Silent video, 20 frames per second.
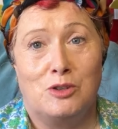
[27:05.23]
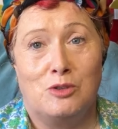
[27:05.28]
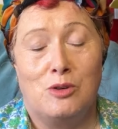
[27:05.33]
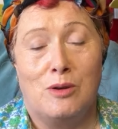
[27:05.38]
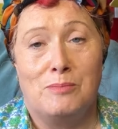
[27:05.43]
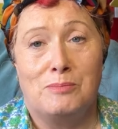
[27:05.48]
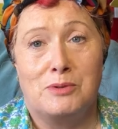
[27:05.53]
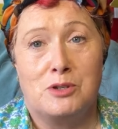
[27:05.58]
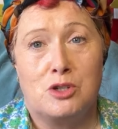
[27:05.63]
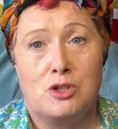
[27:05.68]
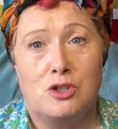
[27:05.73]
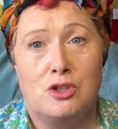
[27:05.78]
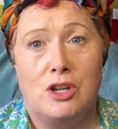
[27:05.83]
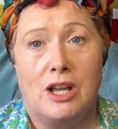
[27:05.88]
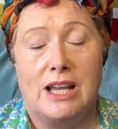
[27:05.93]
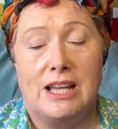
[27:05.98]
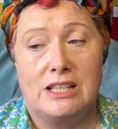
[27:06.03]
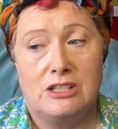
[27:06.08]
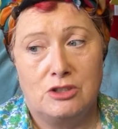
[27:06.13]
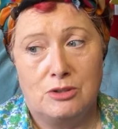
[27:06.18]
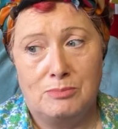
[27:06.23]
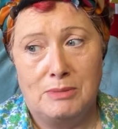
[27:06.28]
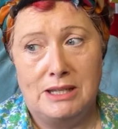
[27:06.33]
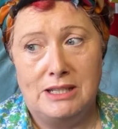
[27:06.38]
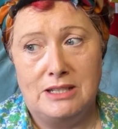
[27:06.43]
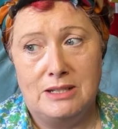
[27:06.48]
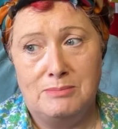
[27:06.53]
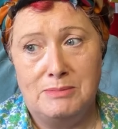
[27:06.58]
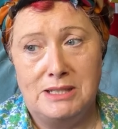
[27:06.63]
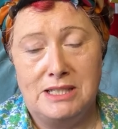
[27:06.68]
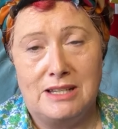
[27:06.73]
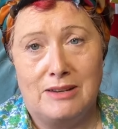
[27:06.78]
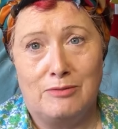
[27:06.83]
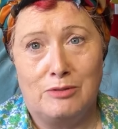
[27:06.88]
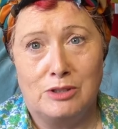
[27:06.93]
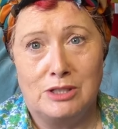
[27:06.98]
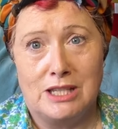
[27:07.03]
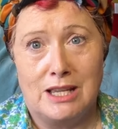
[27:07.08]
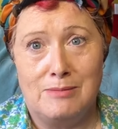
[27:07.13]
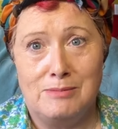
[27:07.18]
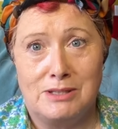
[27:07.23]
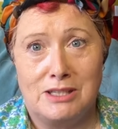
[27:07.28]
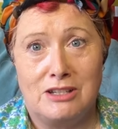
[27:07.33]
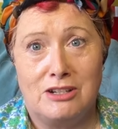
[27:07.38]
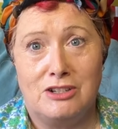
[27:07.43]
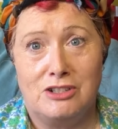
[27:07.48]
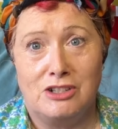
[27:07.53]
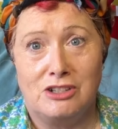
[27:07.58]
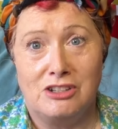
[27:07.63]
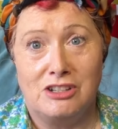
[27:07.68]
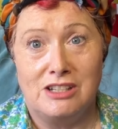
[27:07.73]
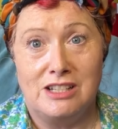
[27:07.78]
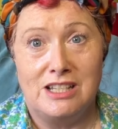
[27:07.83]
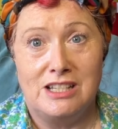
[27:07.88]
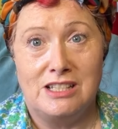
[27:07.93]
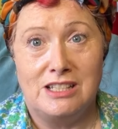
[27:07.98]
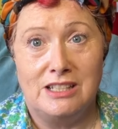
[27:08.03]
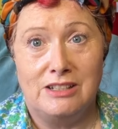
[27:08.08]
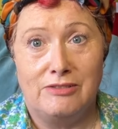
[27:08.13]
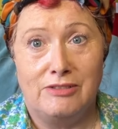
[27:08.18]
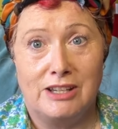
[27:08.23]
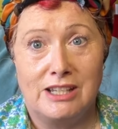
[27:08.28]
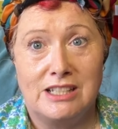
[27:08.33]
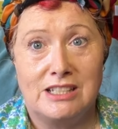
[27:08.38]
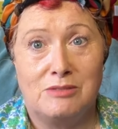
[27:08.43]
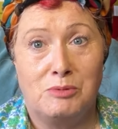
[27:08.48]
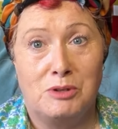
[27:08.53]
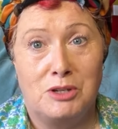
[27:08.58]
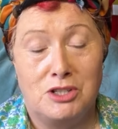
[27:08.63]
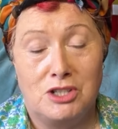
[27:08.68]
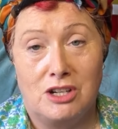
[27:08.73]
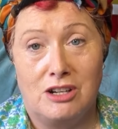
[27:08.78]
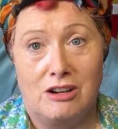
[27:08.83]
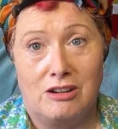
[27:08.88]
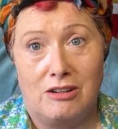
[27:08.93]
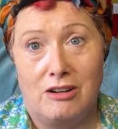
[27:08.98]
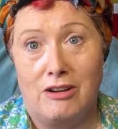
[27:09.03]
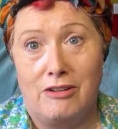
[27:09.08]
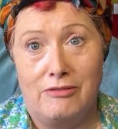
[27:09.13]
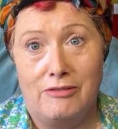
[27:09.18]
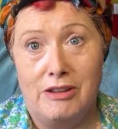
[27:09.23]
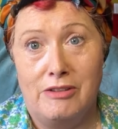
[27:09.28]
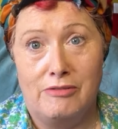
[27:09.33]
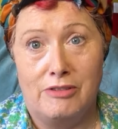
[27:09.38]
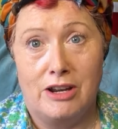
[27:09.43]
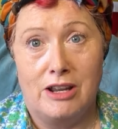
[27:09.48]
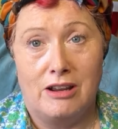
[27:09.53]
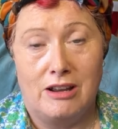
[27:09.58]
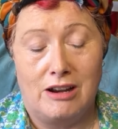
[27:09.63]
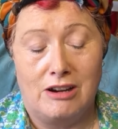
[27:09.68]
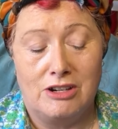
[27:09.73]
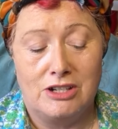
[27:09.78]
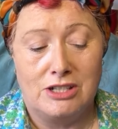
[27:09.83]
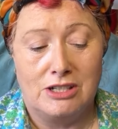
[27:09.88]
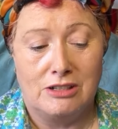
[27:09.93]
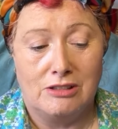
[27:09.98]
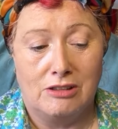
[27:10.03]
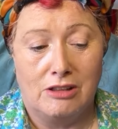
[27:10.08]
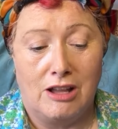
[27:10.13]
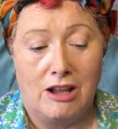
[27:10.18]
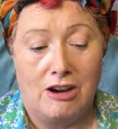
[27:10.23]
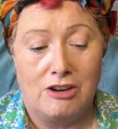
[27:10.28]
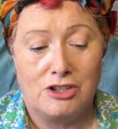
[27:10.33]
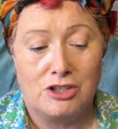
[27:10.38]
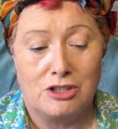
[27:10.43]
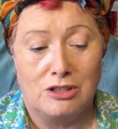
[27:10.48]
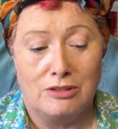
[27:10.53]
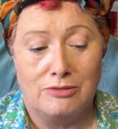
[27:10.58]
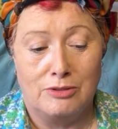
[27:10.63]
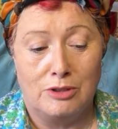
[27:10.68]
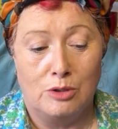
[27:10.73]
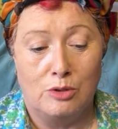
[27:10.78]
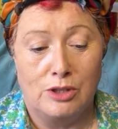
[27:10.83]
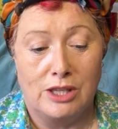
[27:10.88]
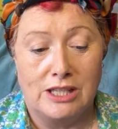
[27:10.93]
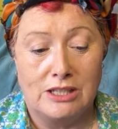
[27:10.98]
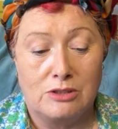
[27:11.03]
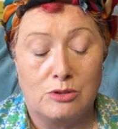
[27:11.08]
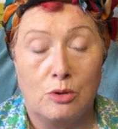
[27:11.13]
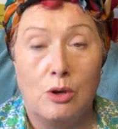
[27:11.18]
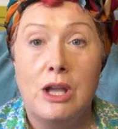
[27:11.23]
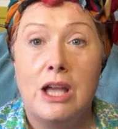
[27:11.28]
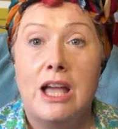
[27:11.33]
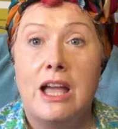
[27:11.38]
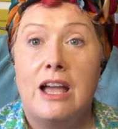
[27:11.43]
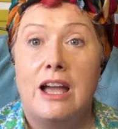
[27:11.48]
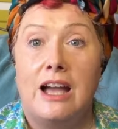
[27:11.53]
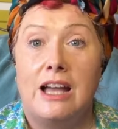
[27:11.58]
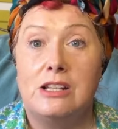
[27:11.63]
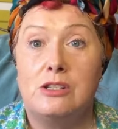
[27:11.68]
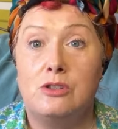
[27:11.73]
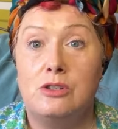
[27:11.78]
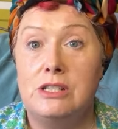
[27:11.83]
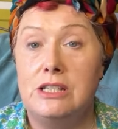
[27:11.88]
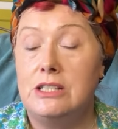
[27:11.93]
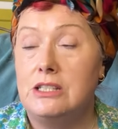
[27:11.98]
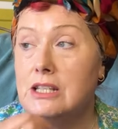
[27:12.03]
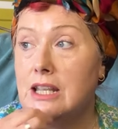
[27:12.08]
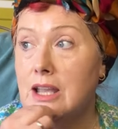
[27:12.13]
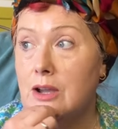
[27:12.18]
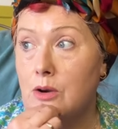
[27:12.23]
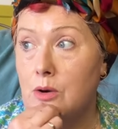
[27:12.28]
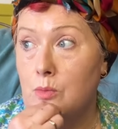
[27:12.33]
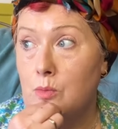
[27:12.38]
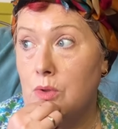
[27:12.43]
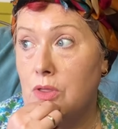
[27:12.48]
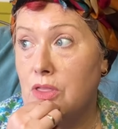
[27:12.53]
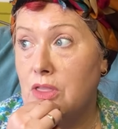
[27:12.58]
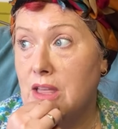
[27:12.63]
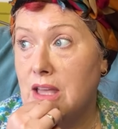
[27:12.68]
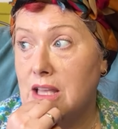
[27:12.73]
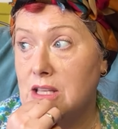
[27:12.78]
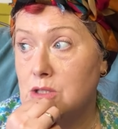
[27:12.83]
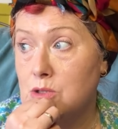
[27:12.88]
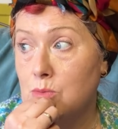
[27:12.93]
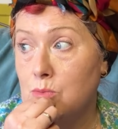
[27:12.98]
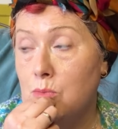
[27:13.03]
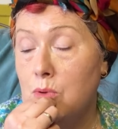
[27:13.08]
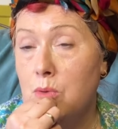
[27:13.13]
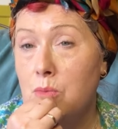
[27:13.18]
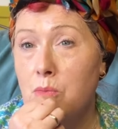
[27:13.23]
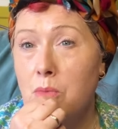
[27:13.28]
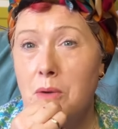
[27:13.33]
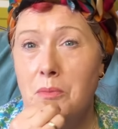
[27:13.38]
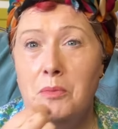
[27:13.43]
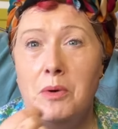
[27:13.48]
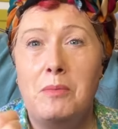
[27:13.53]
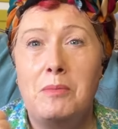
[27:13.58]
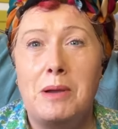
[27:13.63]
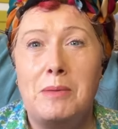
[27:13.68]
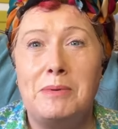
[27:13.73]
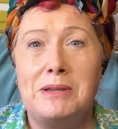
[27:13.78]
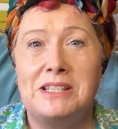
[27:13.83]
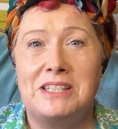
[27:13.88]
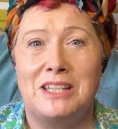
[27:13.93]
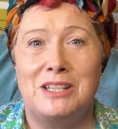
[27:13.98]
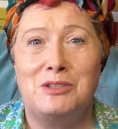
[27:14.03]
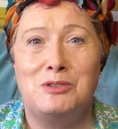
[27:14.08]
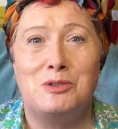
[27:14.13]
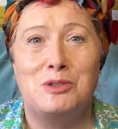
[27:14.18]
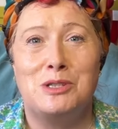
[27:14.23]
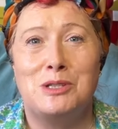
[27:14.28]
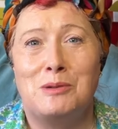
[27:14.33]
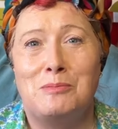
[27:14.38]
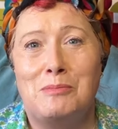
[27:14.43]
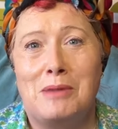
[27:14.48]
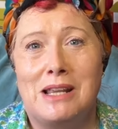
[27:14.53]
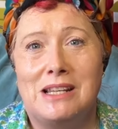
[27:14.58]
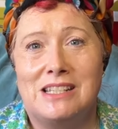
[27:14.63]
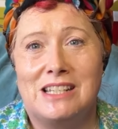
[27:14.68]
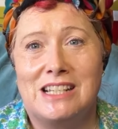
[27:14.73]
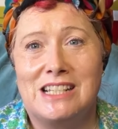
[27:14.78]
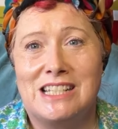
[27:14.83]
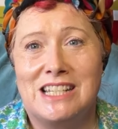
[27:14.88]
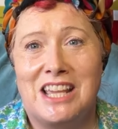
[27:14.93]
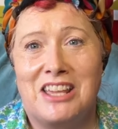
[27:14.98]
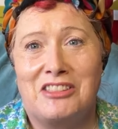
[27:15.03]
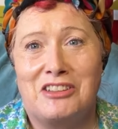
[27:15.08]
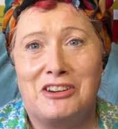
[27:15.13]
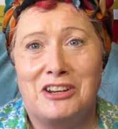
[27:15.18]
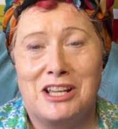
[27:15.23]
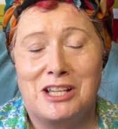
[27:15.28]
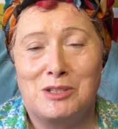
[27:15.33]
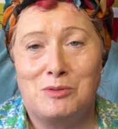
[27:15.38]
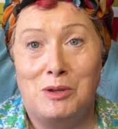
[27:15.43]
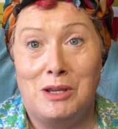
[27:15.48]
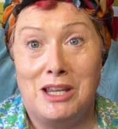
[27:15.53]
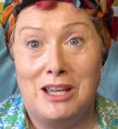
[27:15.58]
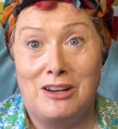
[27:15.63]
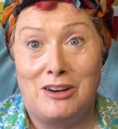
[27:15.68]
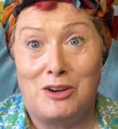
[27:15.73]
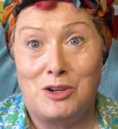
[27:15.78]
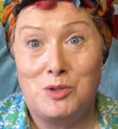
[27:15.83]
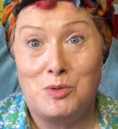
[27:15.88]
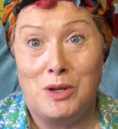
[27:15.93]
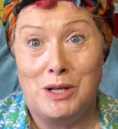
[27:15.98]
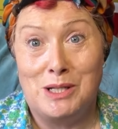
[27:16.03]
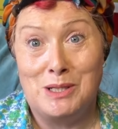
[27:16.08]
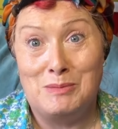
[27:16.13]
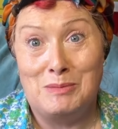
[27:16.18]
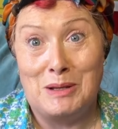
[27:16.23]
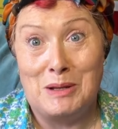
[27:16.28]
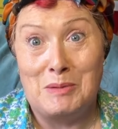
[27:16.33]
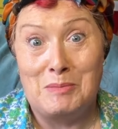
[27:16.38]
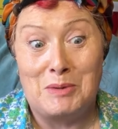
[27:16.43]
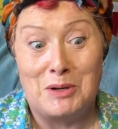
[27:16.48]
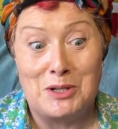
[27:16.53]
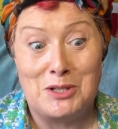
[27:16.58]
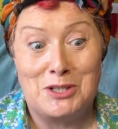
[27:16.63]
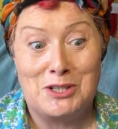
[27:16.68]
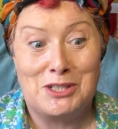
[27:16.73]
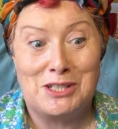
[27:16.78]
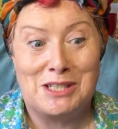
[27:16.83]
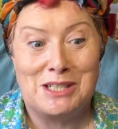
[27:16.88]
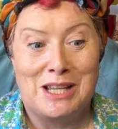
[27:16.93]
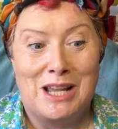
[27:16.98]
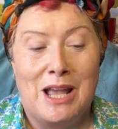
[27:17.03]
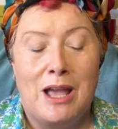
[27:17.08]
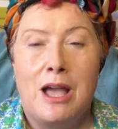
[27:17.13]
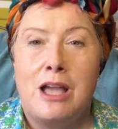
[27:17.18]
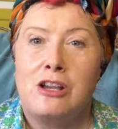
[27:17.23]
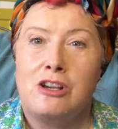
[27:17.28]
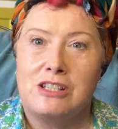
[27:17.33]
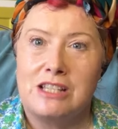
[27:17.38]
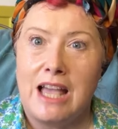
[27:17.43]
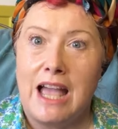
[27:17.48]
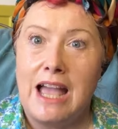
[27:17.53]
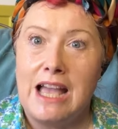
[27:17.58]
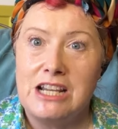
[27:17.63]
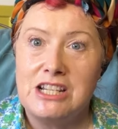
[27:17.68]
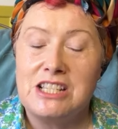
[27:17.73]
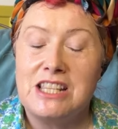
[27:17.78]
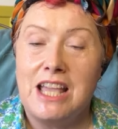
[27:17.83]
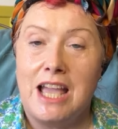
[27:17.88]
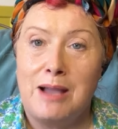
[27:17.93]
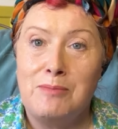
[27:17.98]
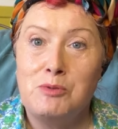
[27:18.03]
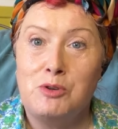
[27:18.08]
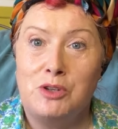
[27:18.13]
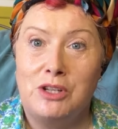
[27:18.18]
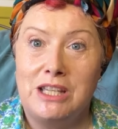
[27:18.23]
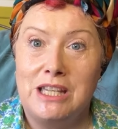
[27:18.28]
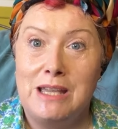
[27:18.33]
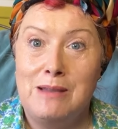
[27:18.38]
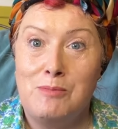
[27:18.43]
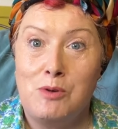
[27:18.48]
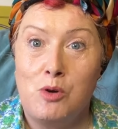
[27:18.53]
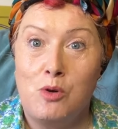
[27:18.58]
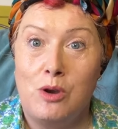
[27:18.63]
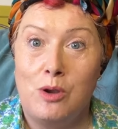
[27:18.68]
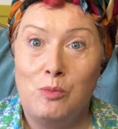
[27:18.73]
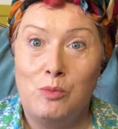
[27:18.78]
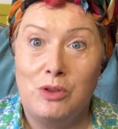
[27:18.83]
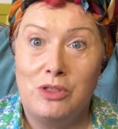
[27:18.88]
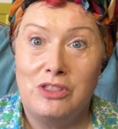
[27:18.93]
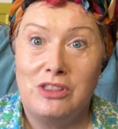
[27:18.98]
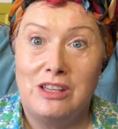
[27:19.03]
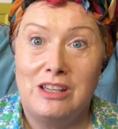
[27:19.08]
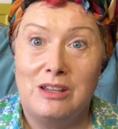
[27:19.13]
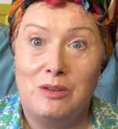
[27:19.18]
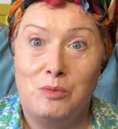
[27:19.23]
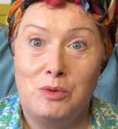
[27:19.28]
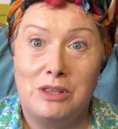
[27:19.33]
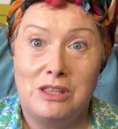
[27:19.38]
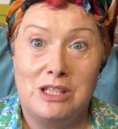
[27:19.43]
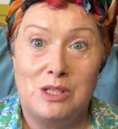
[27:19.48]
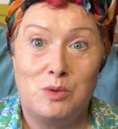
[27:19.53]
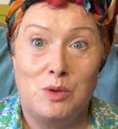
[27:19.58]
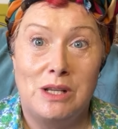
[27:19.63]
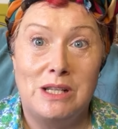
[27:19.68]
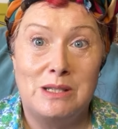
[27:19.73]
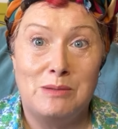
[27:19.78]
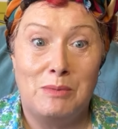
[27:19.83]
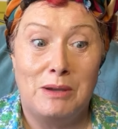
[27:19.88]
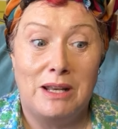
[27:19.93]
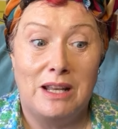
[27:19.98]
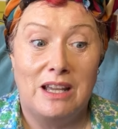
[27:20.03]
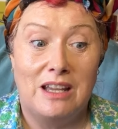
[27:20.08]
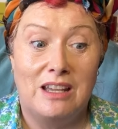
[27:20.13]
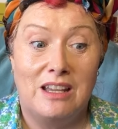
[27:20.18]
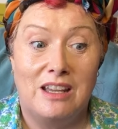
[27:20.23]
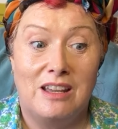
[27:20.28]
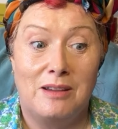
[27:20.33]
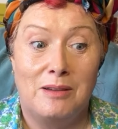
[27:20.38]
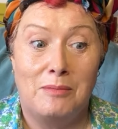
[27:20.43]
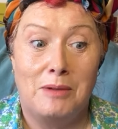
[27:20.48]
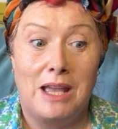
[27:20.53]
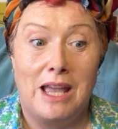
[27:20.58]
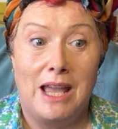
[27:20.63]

loves her romper suit, has reminded me several times that her dungarees need fixed, which are her favourite article of clothing. So I do need to get on with that. So we'll maybe sit and do some mending together next week in our 20-minute bursts, because I actually am going to keep going with the 20-minute